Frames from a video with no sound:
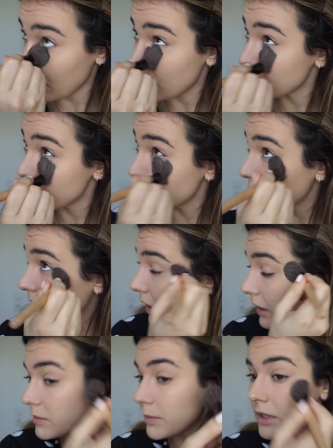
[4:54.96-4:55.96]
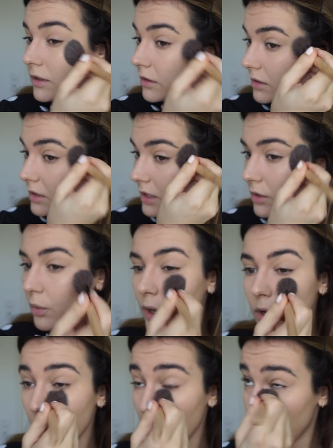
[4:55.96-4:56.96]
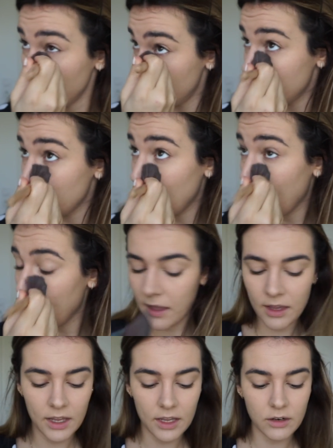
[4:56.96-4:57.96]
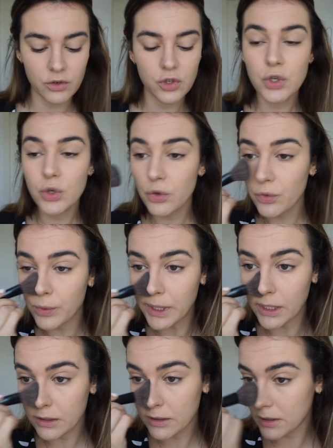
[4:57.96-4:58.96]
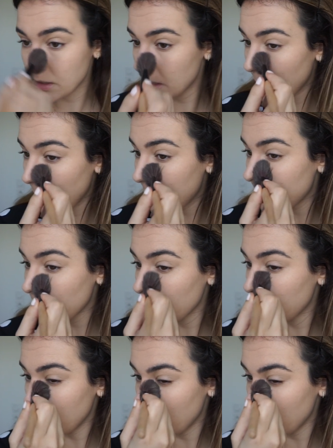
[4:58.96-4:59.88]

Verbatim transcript: under my eyes because we don't want it to crease and on my